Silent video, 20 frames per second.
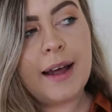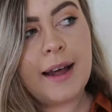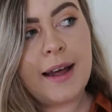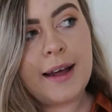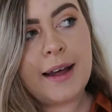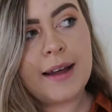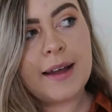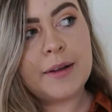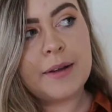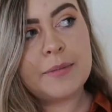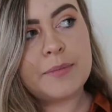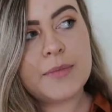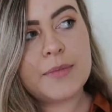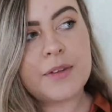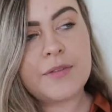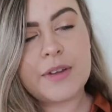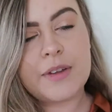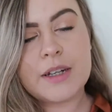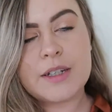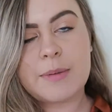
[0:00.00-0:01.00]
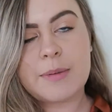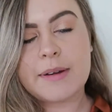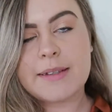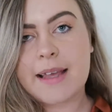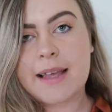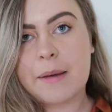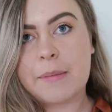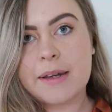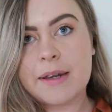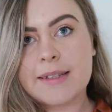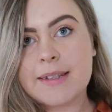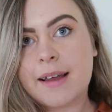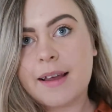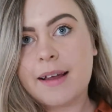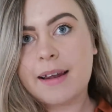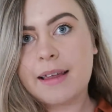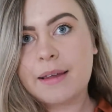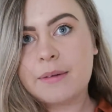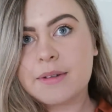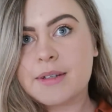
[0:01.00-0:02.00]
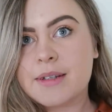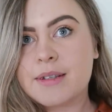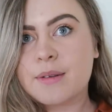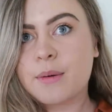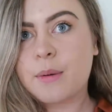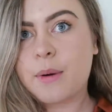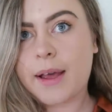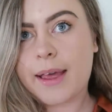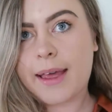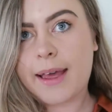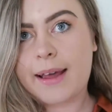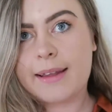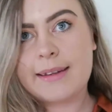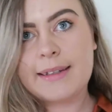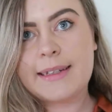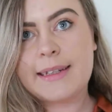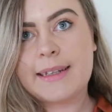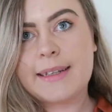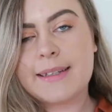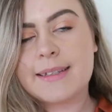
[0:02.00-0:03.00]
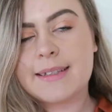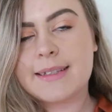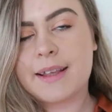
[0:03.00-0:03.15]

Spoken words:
finished about 10 minutes early, which is quite handy,